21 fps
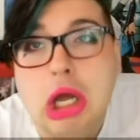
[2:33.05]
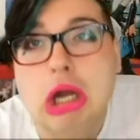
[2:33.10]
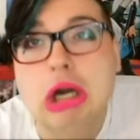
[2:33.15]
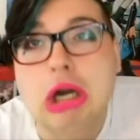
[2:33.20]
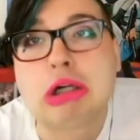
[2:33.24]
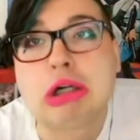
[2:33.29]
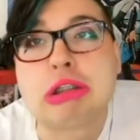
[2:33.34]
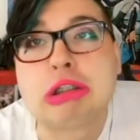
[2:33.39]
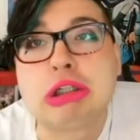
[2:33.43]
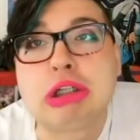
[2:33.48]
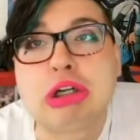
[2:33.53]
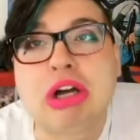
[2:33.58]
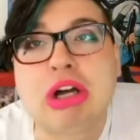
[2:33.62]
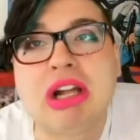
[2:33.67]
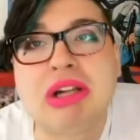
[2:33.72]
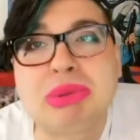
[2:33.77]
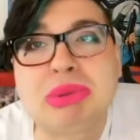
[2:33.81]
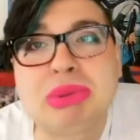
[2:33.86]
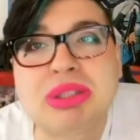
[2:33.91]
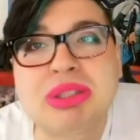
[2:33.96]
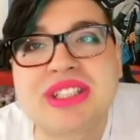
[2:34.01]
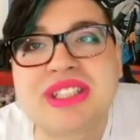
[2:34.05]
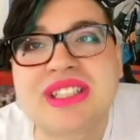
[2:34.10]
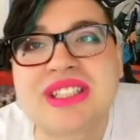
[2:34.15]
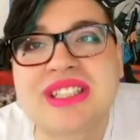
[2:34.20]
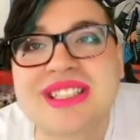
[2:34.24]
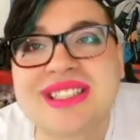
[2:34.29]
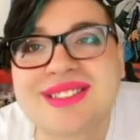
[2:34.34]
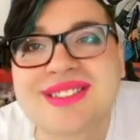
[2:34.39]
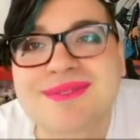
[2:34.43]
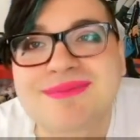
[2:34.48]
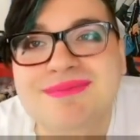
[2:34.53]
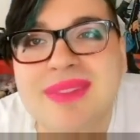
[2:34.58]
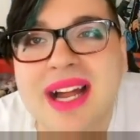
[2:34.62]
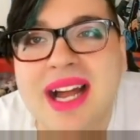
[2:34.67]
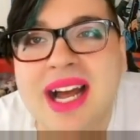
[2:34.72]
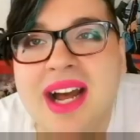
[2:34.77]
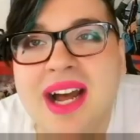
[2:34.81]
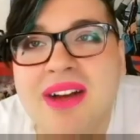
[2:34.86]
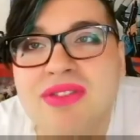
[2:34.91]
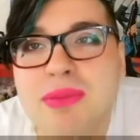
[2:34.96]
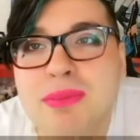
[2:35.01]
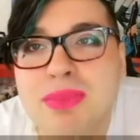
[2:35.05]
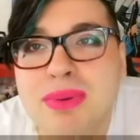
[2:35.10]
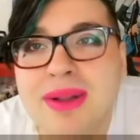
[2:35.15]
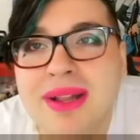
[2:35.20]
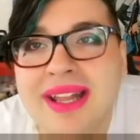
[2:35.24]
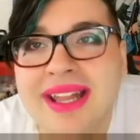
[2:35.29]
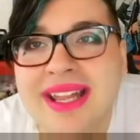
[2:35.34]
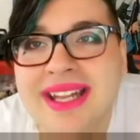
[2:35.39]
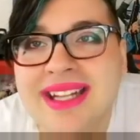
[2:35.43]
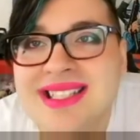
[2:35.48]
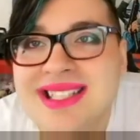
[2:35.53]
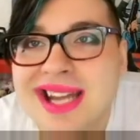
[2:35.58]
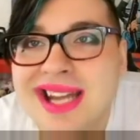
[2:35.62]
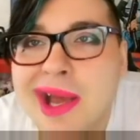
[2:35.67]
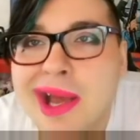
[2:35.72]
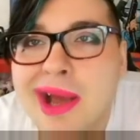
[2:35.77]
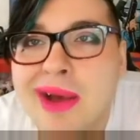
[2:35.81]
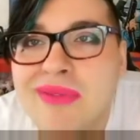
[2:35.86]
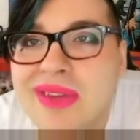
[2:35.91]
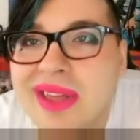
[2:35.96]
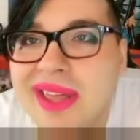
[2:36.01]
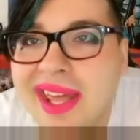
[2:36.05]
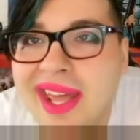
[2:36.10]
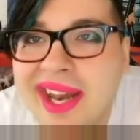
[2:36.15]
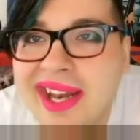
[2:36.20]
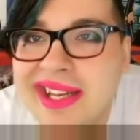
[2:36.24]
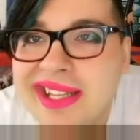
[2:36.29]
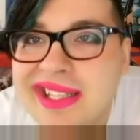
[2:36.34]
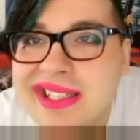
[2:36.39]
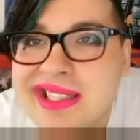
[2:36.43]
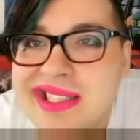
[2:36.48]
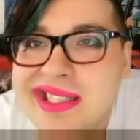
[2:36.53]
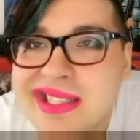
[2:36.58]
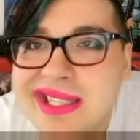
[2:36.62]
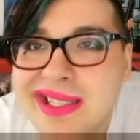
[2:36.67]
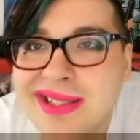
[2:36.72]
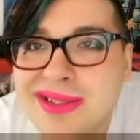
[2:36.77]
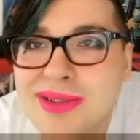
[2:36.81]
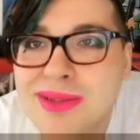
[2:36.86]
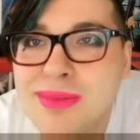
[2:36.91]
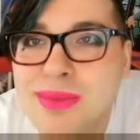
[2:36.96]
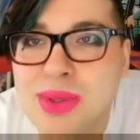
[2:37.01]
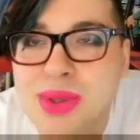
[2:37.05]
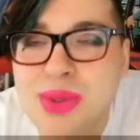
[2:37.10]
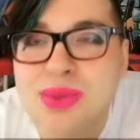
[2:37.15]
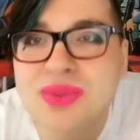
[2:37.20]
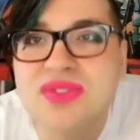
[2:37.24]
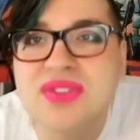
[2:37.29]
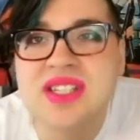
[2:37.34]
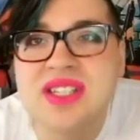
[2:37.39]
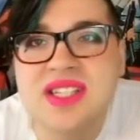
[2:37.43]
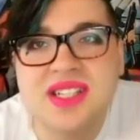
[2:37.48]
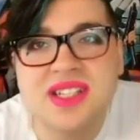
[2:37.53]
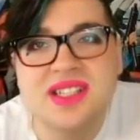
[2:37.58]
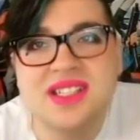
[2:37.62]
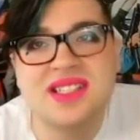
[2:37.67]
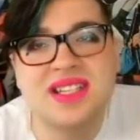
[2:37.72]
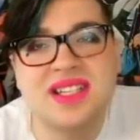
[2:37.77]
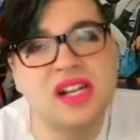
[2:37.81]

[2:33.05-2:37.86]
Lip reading: I don't know. I don't really have the plans to have any Sailor Moon figures.